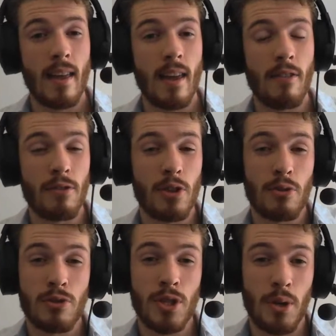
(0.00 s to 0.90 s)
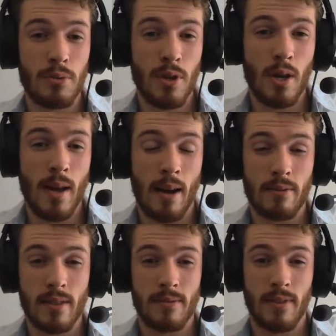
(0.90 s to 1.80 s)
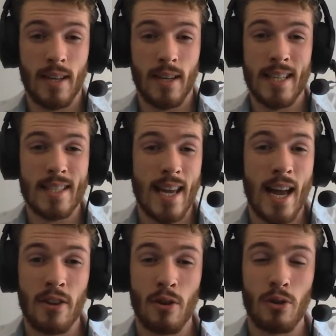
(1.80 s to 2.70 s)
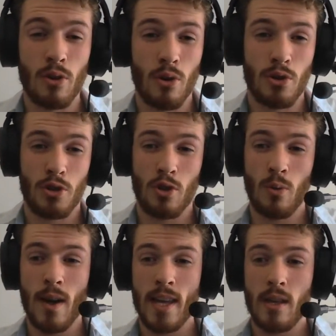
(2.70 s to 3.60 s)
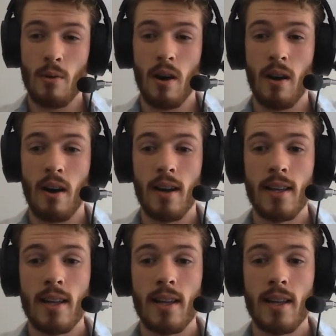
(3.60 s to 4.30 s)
If you don't know how to find it and you're not sure where you are,